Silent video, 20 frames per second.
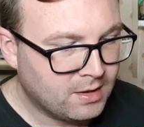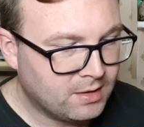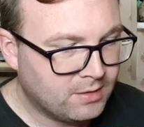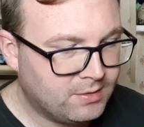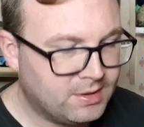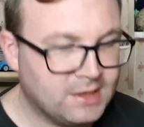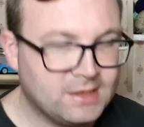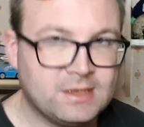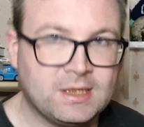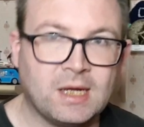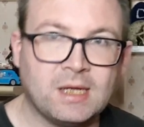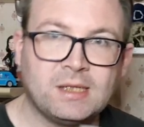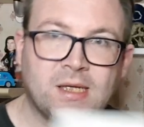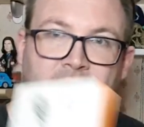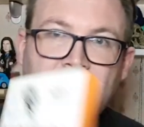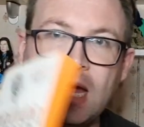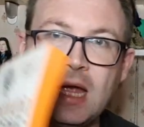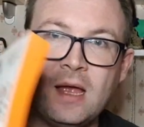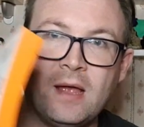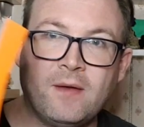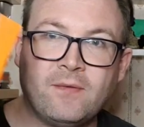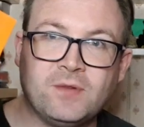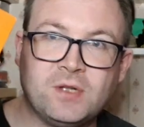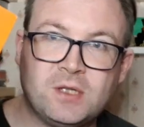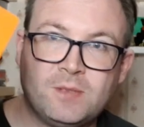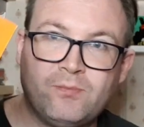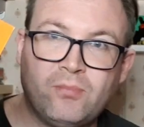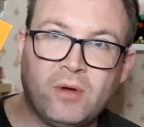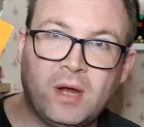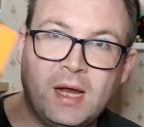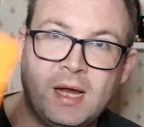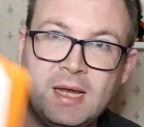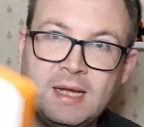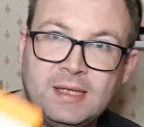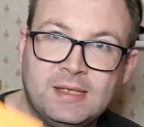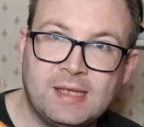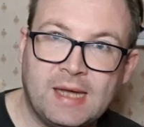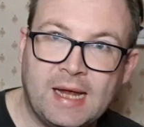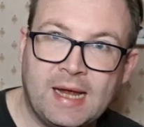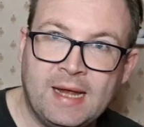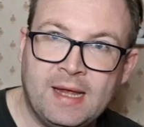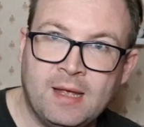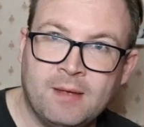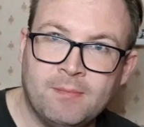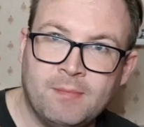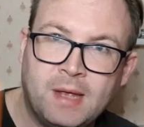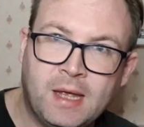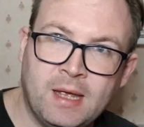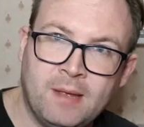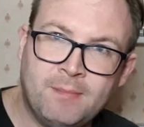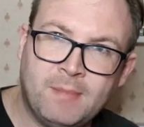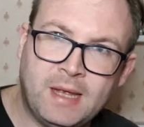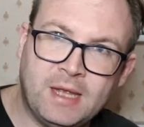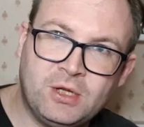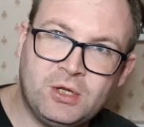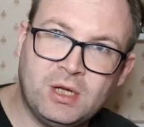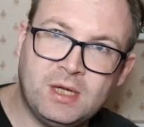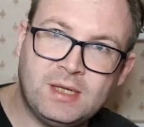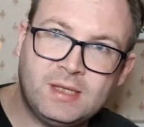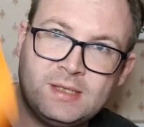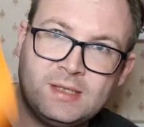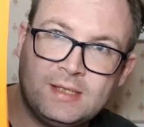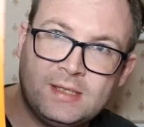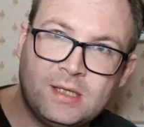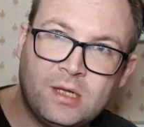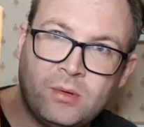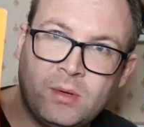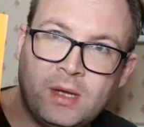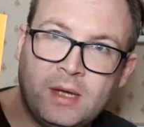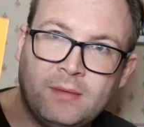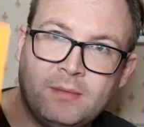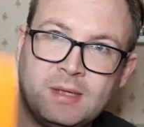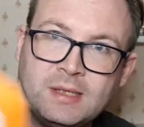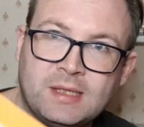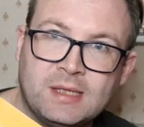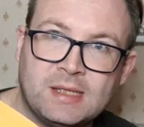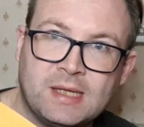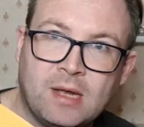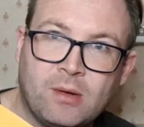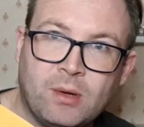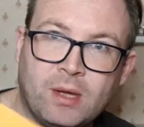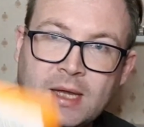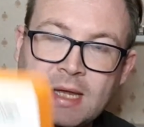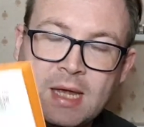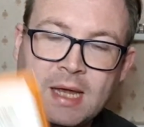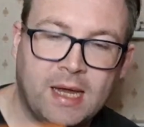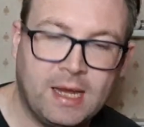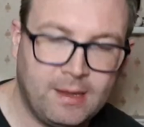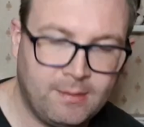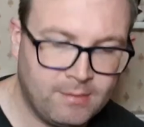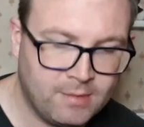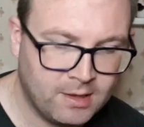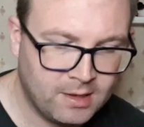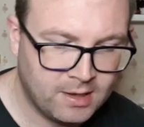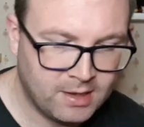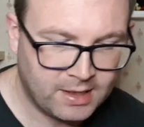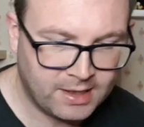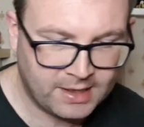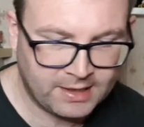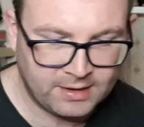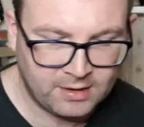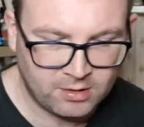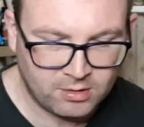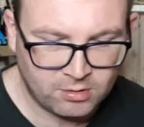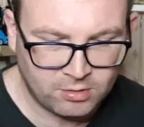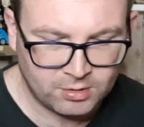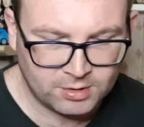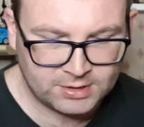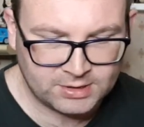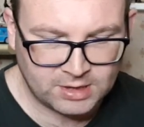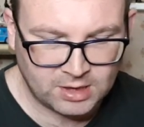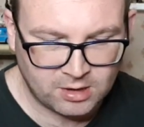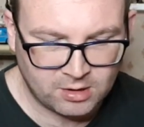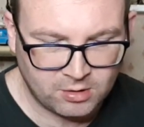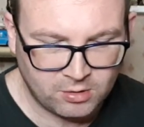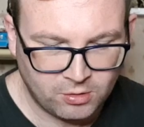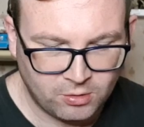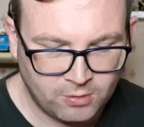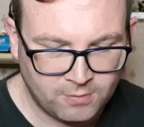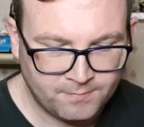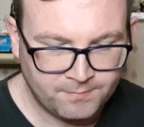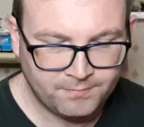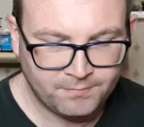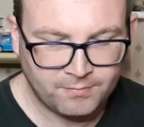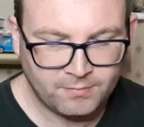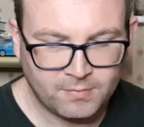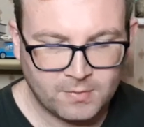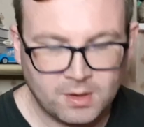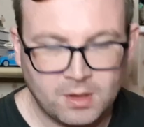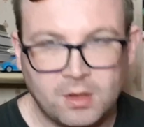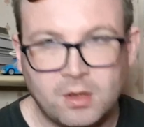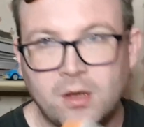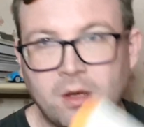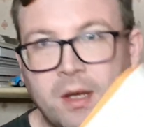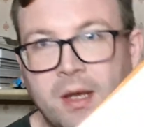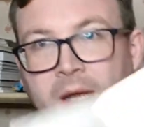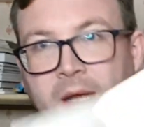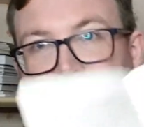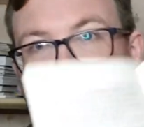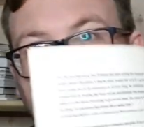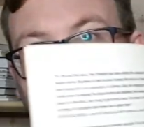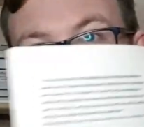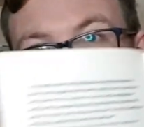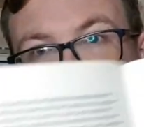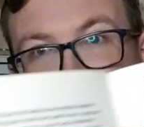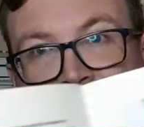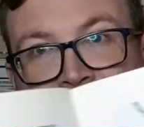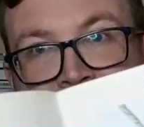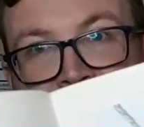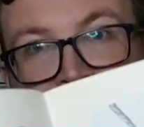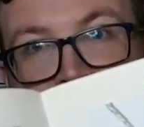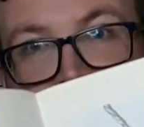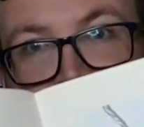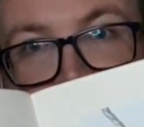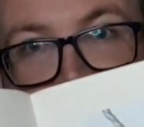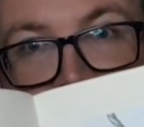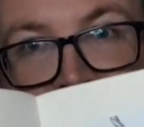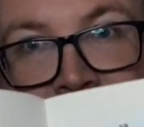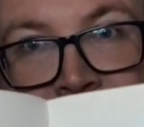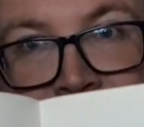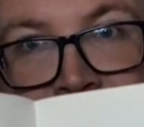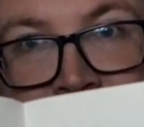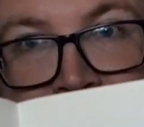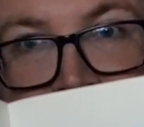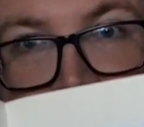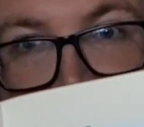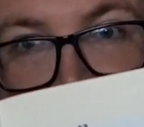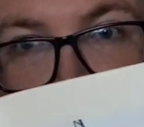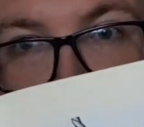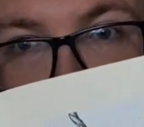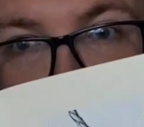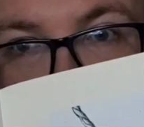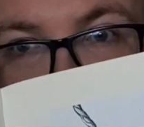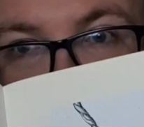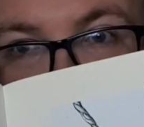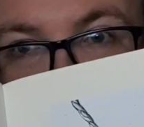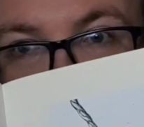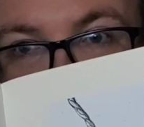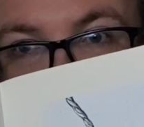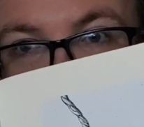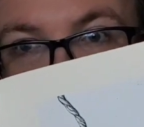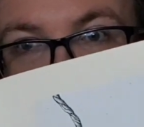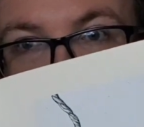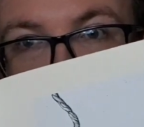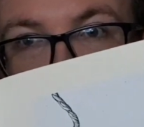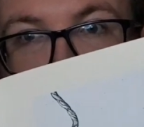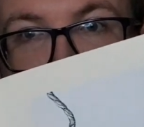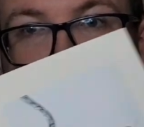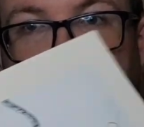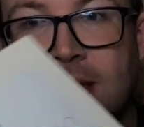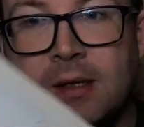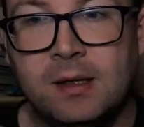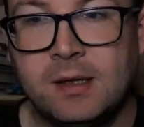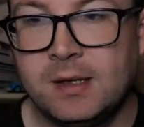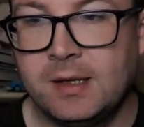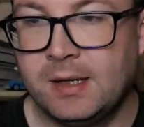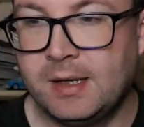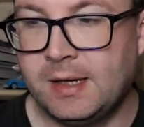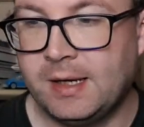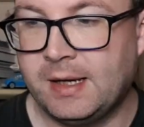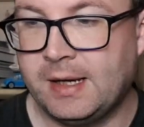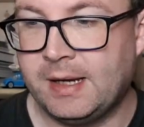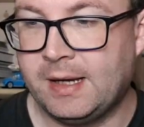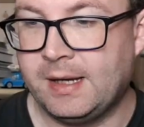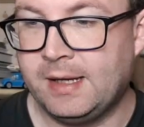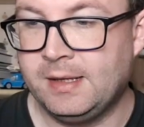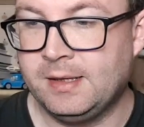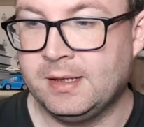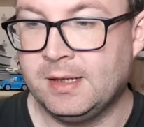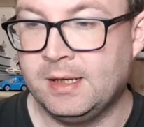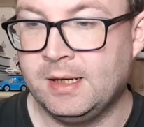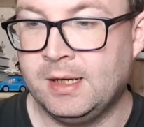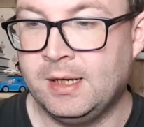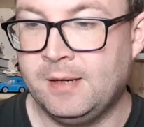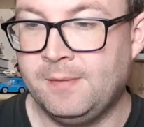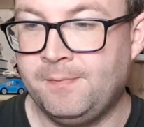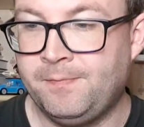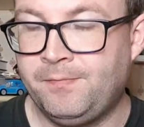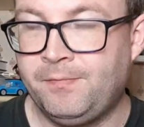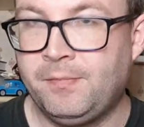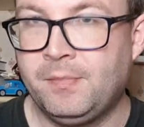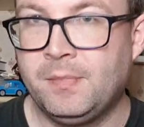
This does have sprayed um, um, edges to it. This is how it came, and it also is a signs book plate. And um,